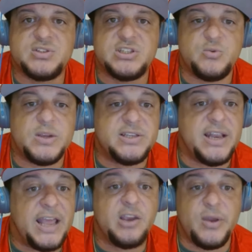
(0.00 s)
situation,
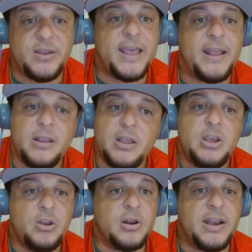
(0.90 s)
and I agree that,
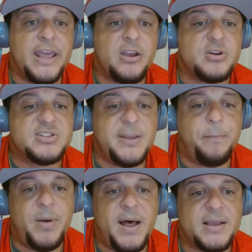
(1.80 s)
you know, the Lakers, the
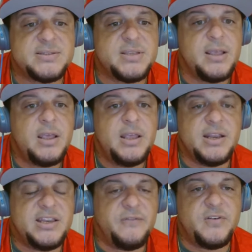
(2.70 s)
Bucks, the
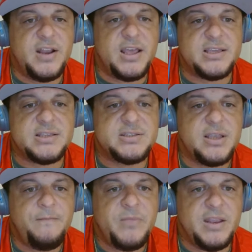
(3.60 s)
Denver Nuggets,
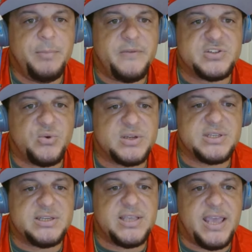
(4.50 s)
the Memphis
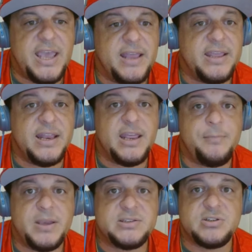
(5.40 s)
Grizzlies, and the Indiana
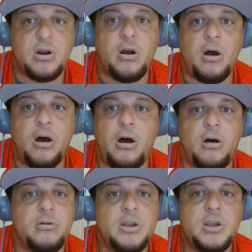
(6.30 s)
Pacers are
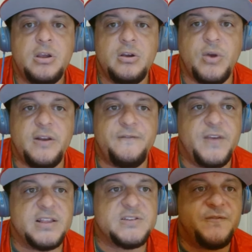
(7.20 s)
all great
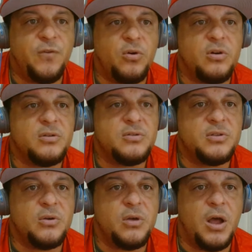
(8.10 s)
fits for
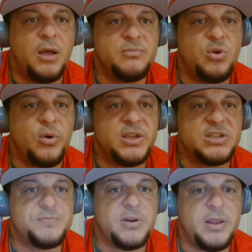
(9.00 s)
the Corey
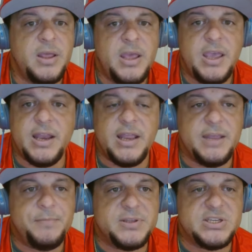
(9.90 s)
Kispert and
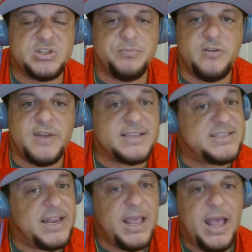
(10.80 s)
any potential move. Like I
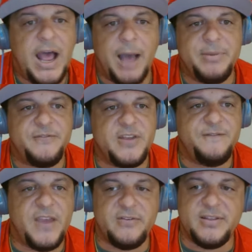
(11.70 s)
said, I'm definitely in
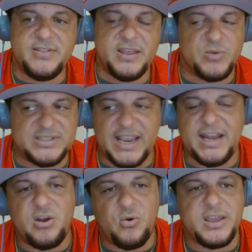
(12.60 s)
favor of them
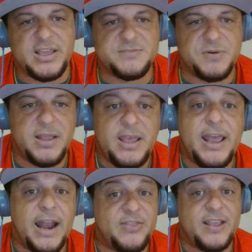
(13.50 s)
retaining Corey Kispert,
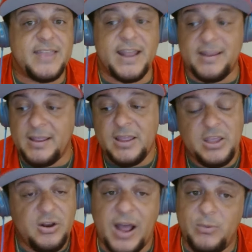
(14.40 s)
and I think that,
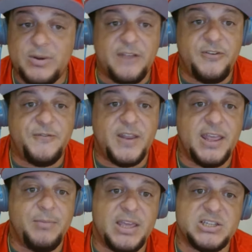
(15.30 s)
you know, I would definitely fit
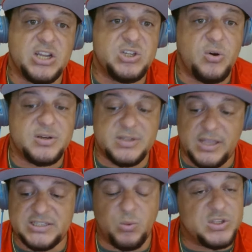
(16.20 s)
him and Kyshawn George
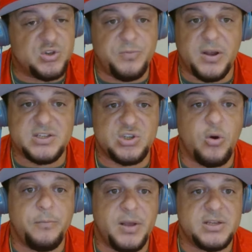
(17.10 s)
as a 1-2 punch,
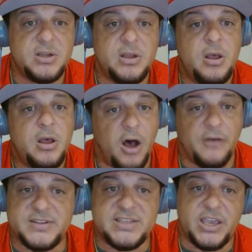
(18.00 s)
scoring punch off
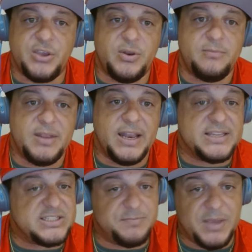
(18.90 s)
the second unit, and
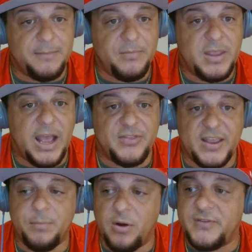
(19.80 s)
that's just me. I
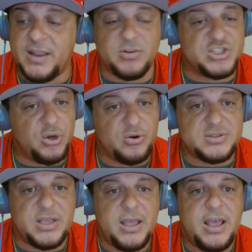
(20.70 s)
think both of them are
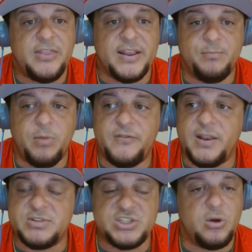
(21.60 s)
shooters. I think both of them
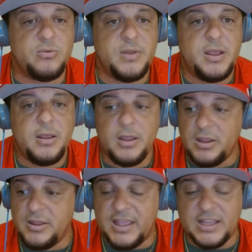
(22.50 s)
have shown
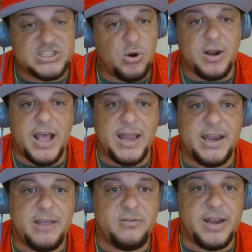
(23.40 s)
they can score at a high
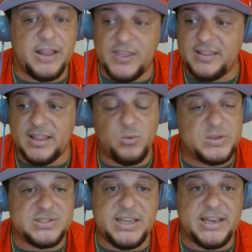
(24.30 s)
level, and I think that the
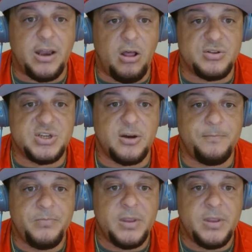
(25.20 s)
Wizards need it long-term.